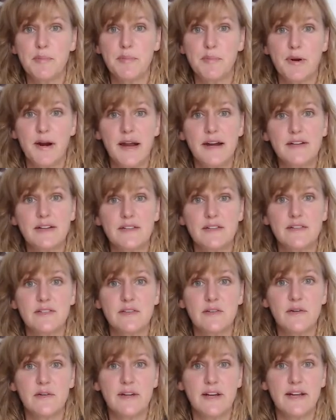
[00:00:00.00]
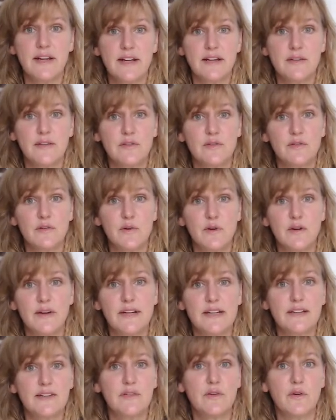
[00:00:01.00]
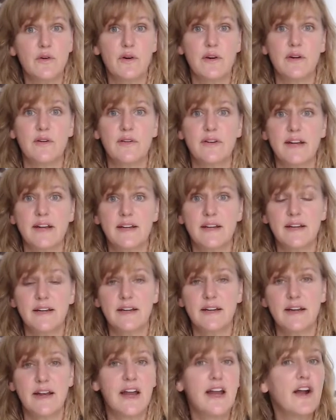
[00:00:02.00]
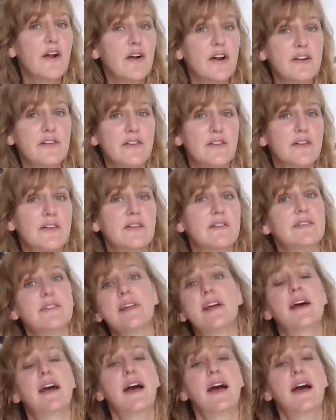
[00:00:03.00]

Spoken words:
practice creating stories or creating characters